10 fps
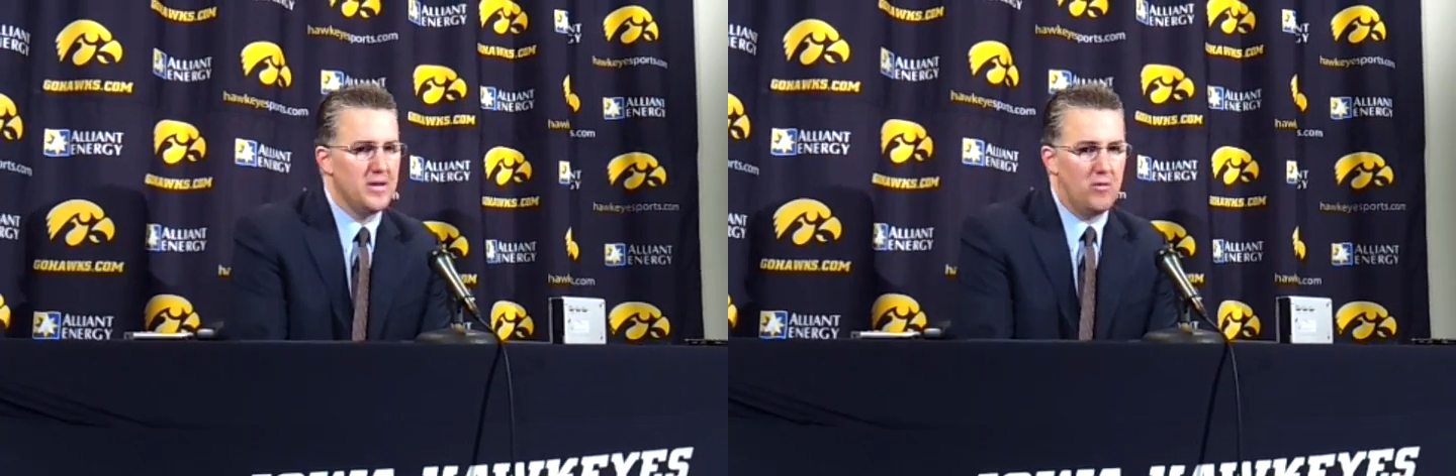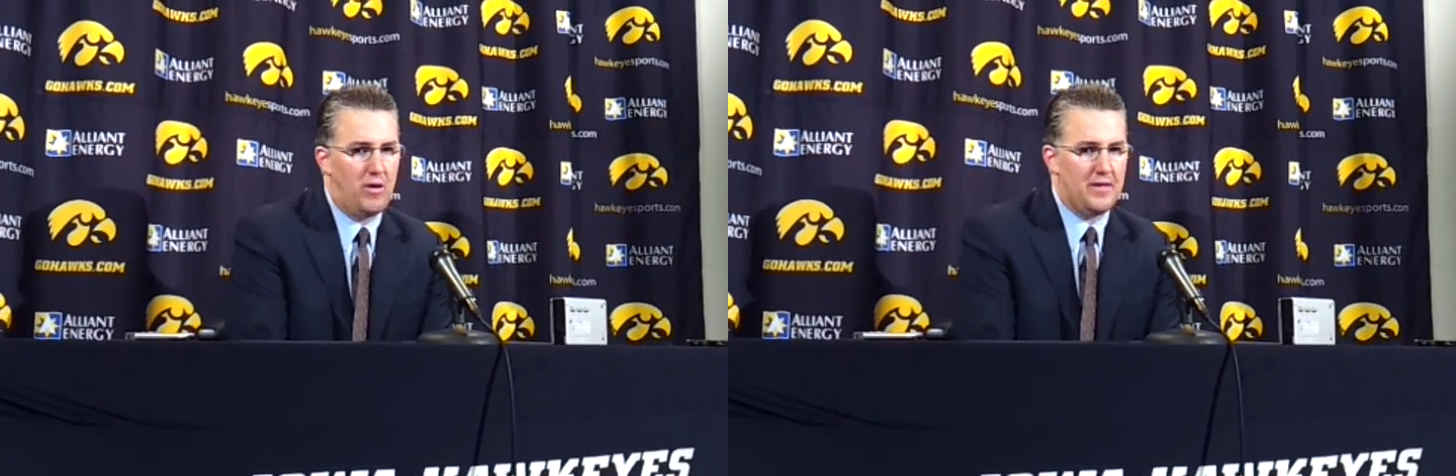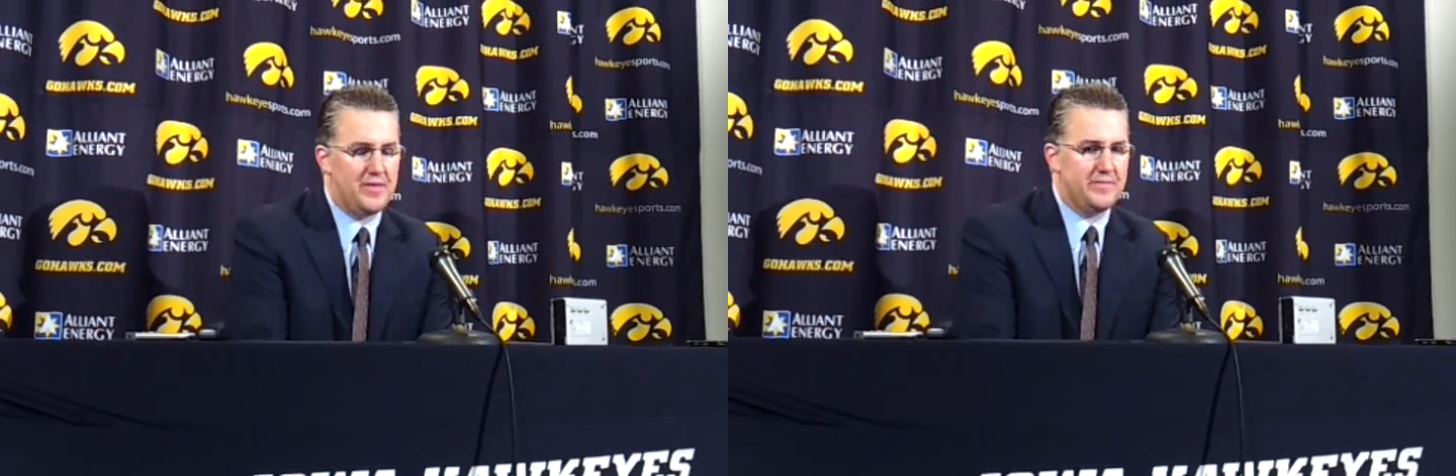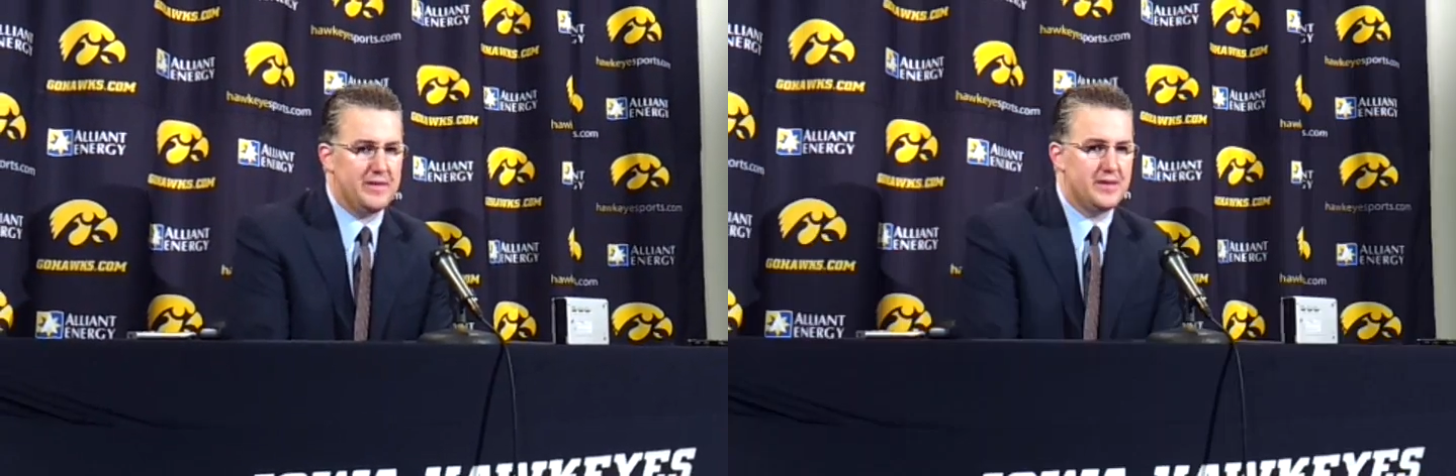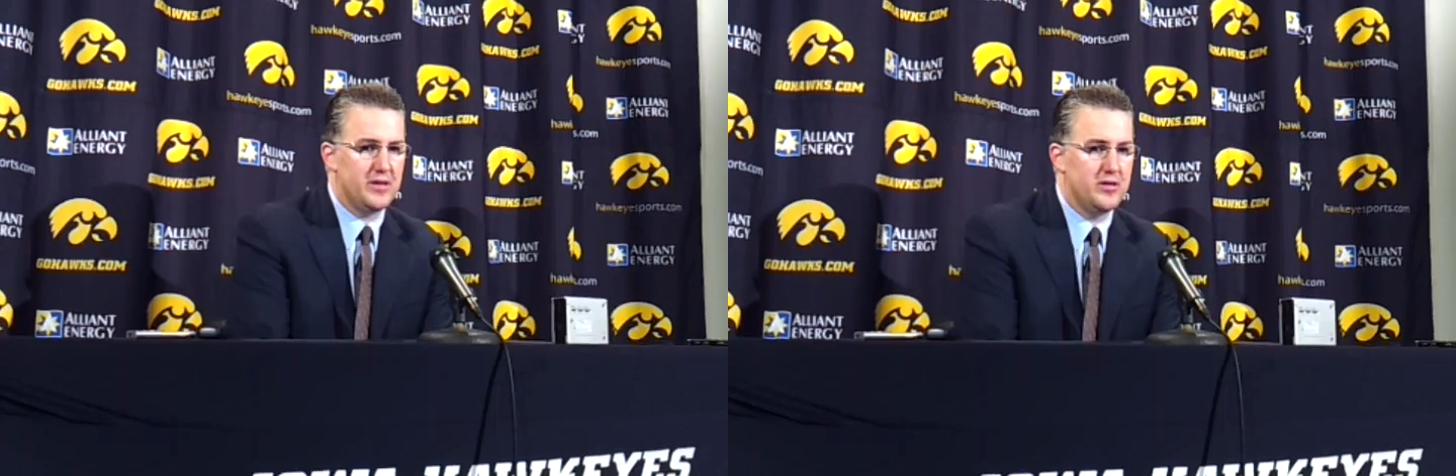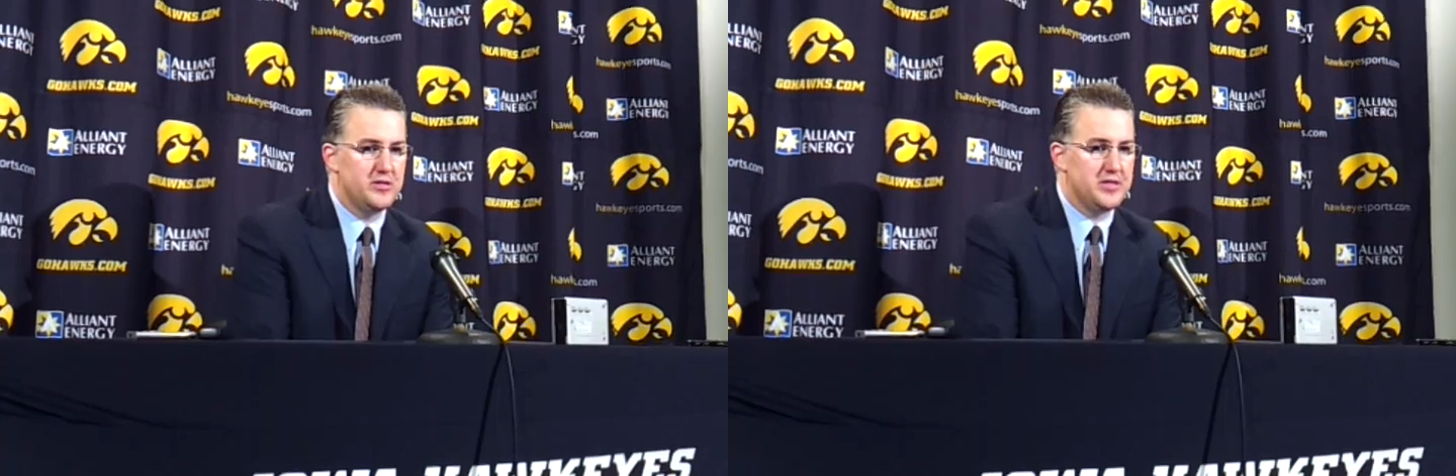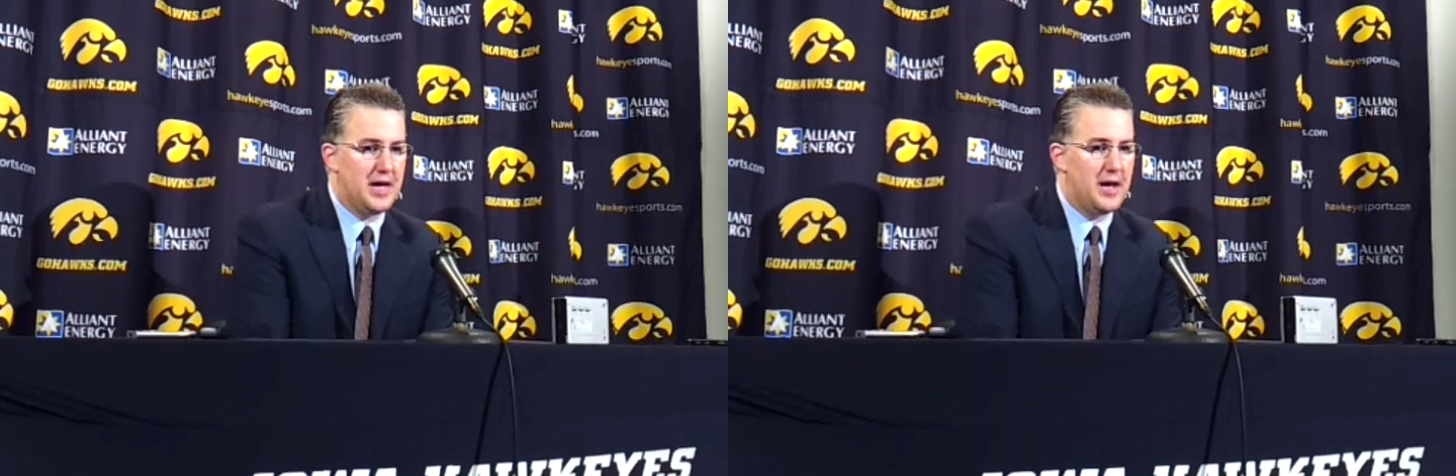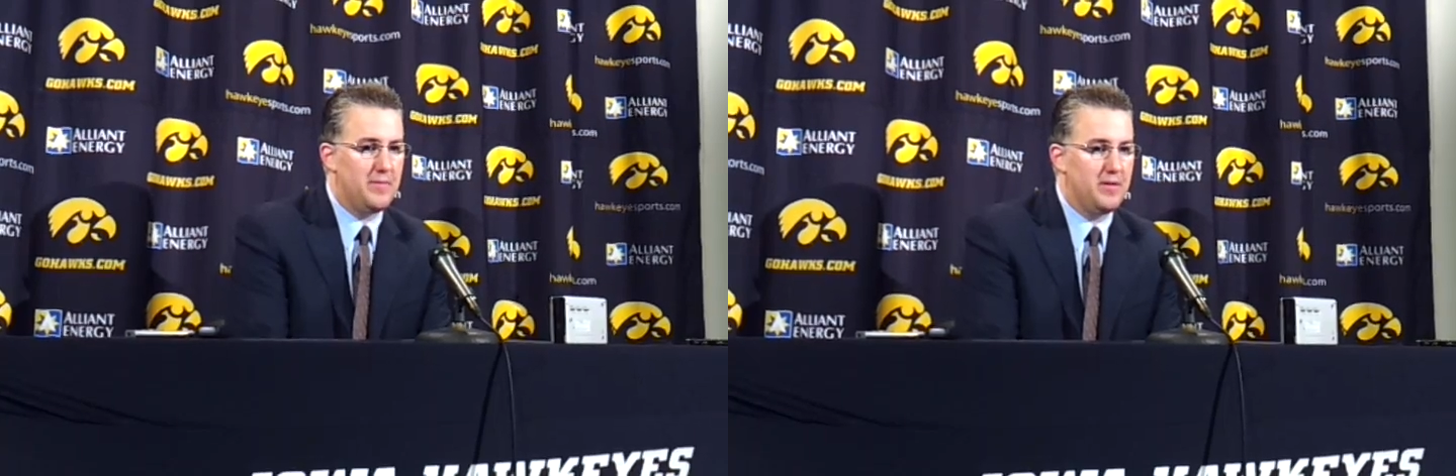Well, I think they did a good
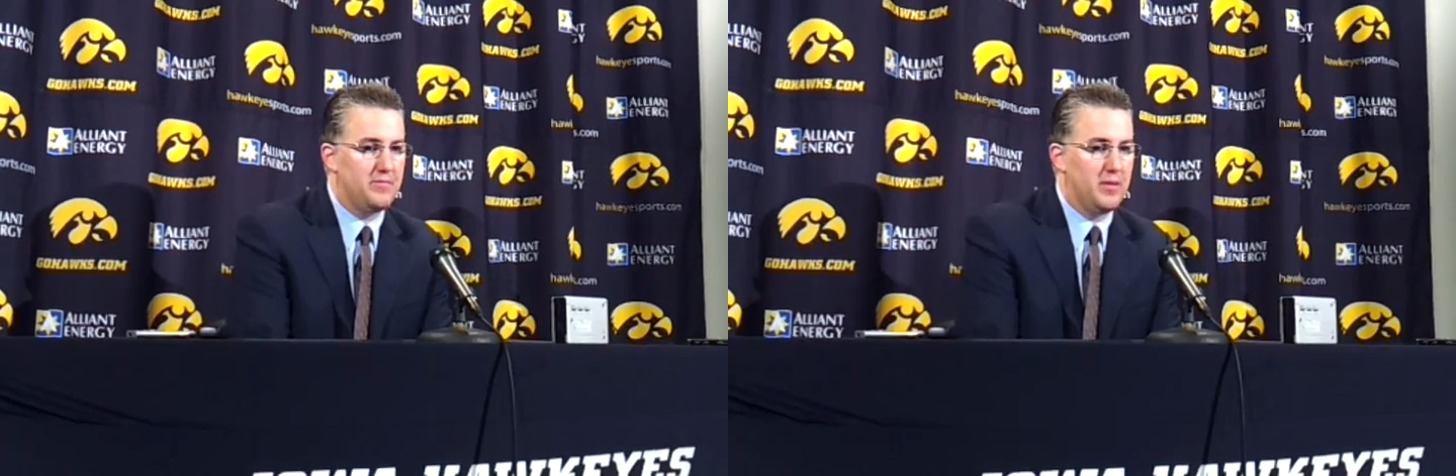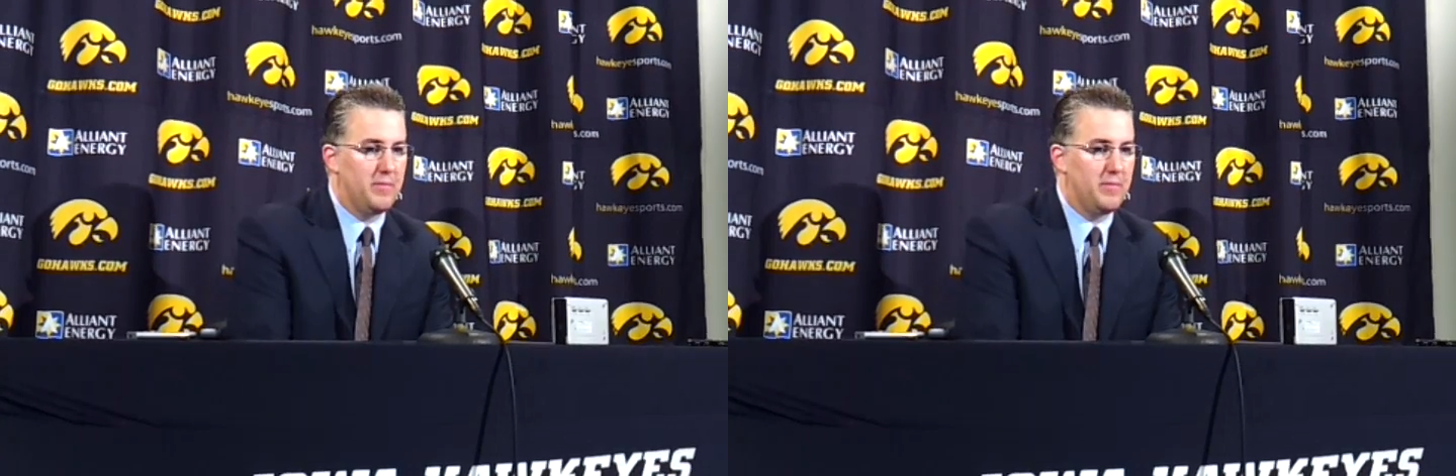job of